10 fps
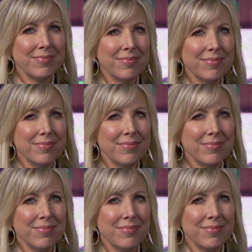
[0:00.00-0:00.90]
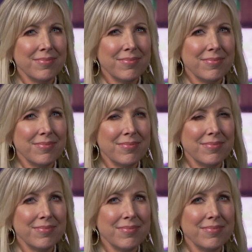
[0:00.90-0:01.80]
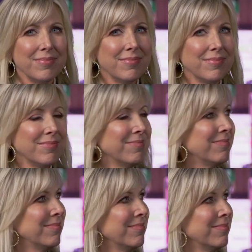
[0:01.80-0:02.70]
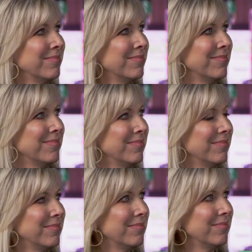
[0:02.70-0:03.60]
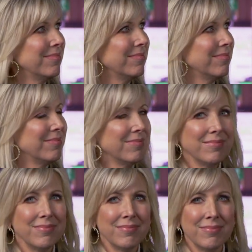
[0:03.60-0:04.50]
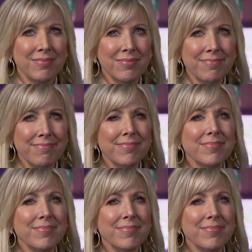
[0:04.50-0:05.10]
(not speaking)